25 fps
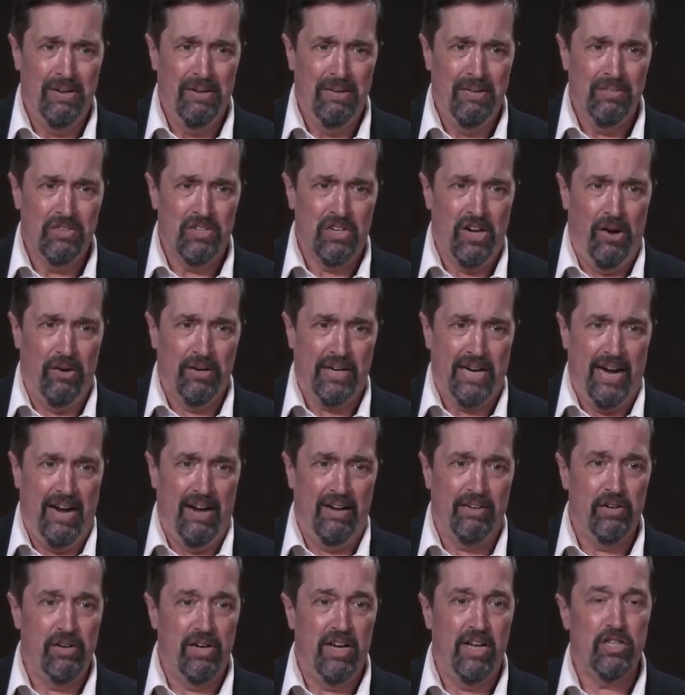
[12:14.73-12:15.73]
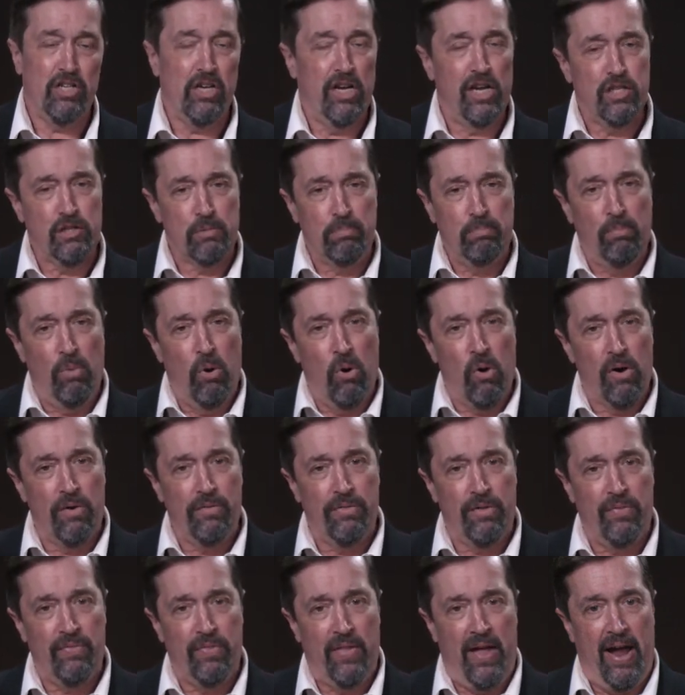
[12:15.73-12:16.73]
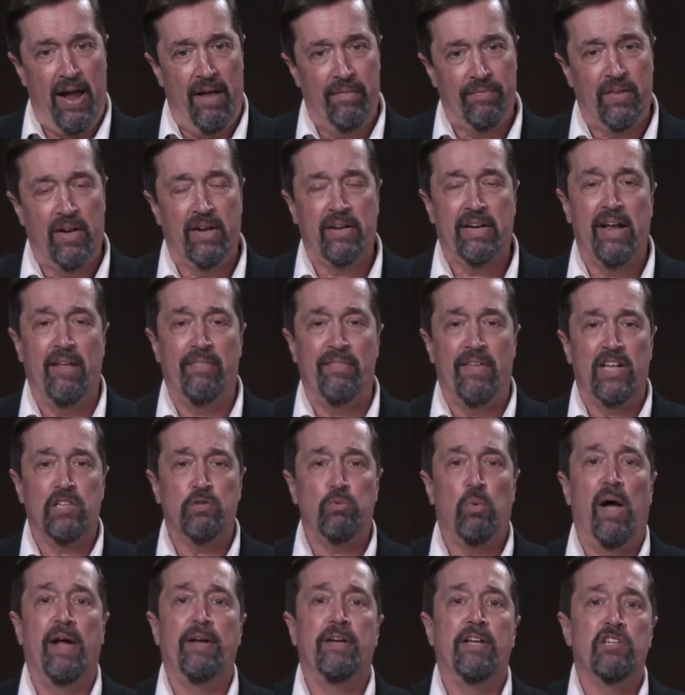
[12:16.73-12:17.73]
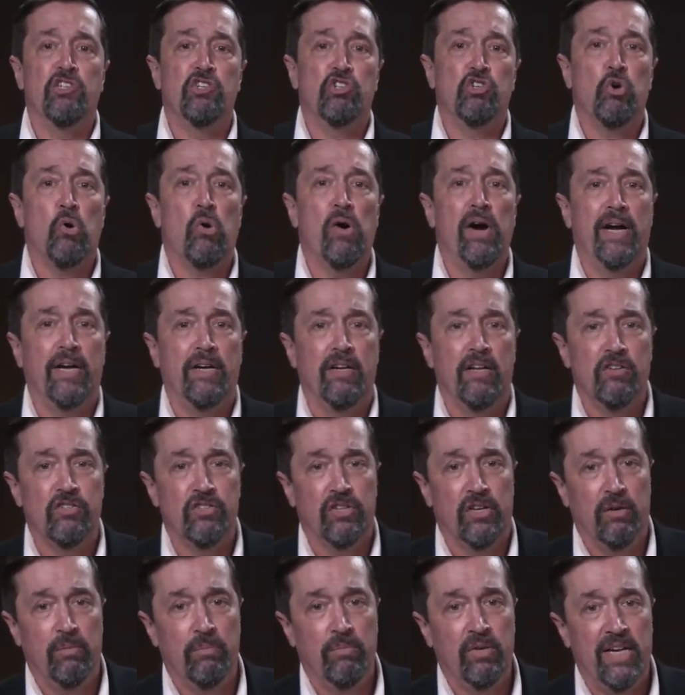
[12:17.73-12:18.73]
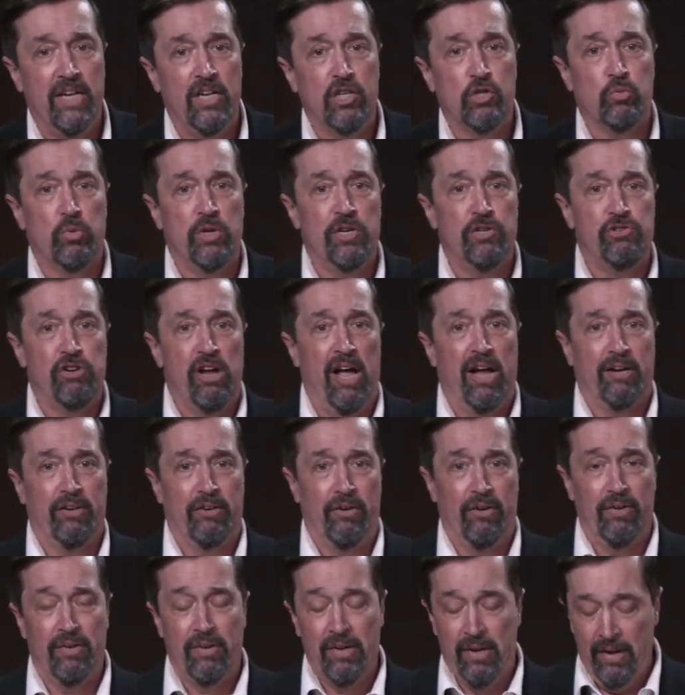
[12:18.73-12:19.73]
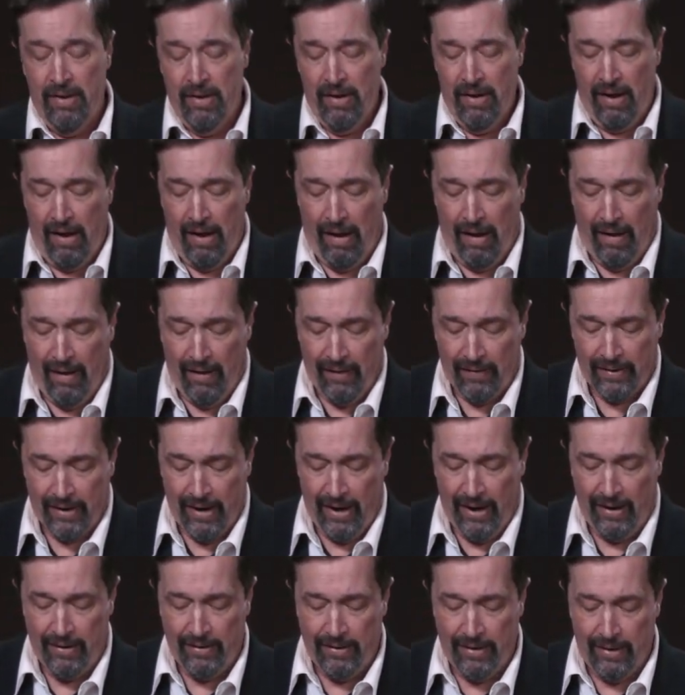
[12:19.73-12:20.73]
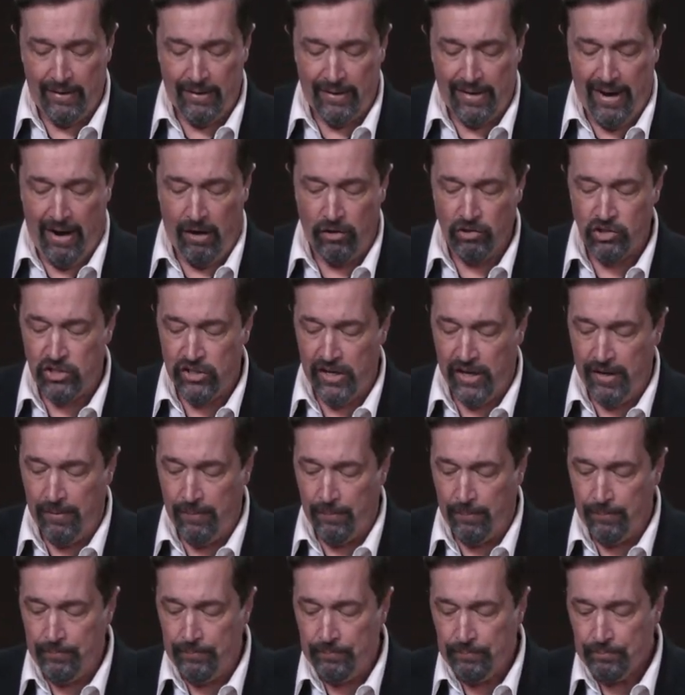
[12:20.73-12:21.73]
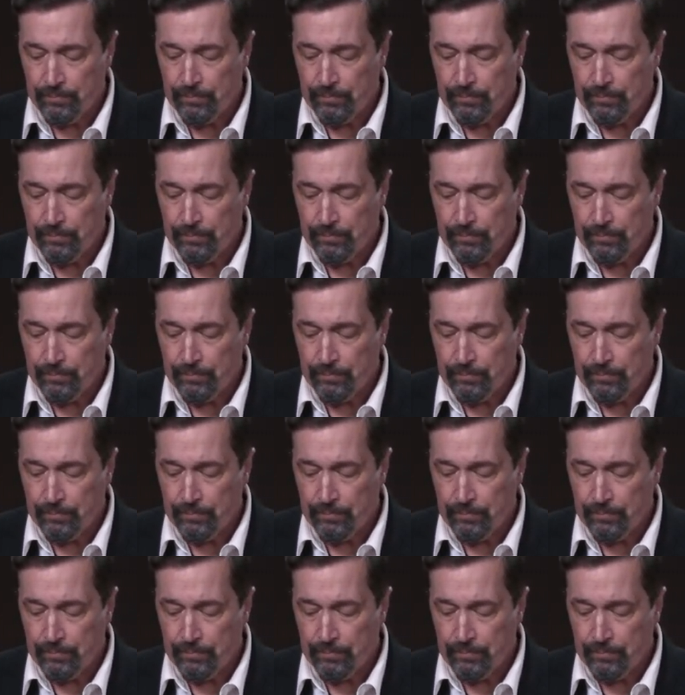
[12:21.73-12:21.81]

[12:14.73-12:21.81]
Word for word: So again, it's it's more than that, and again, that's why Nestorianism is rejected uh, again in Chalcedon,